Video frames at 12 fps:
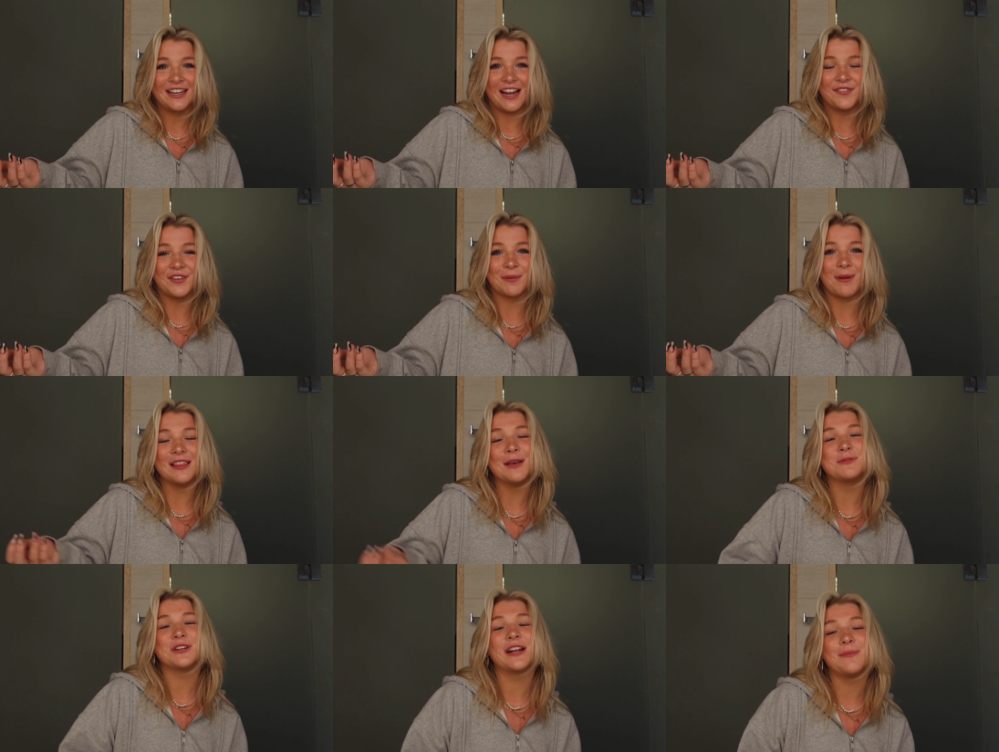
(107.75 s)
I feel like my
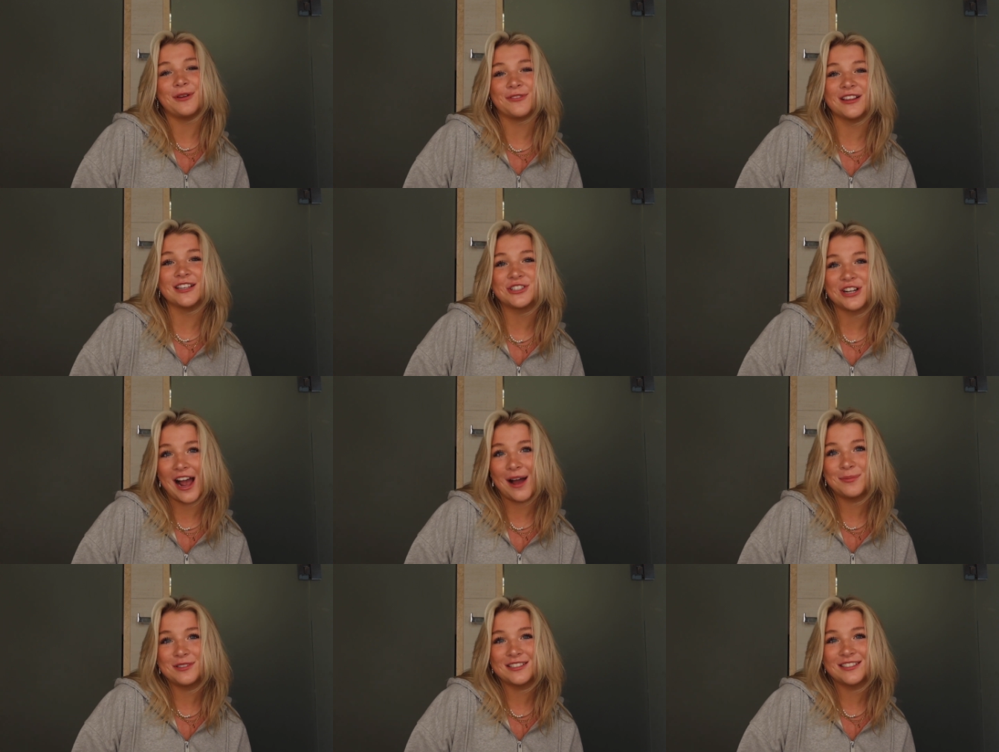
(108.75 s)
lips are gonna be really
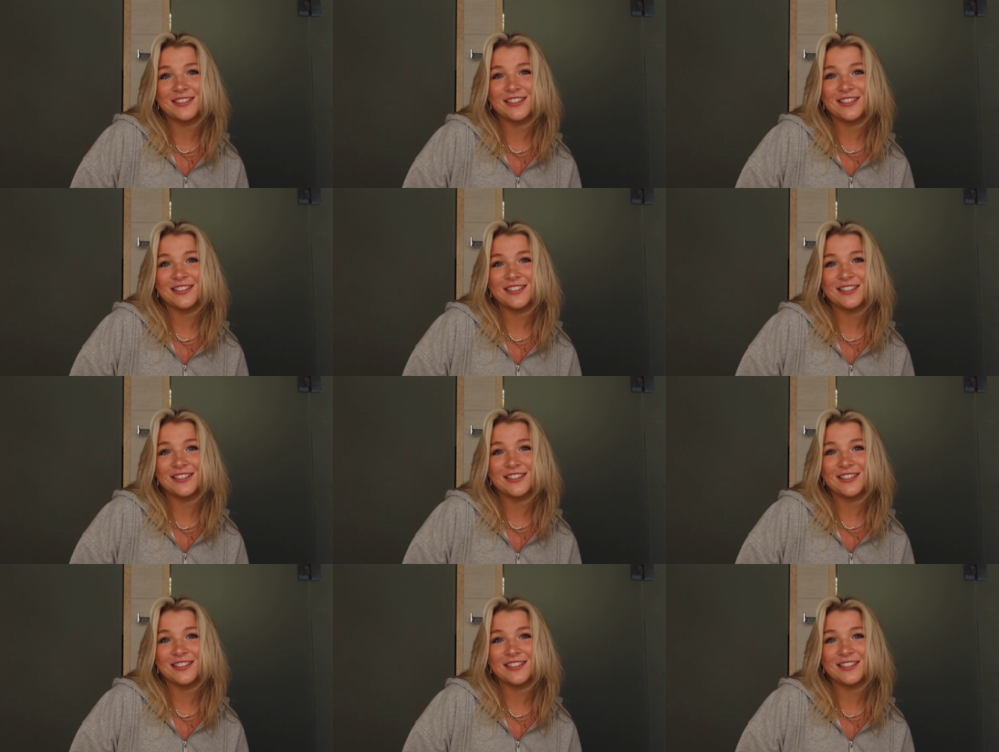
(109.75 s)
chapped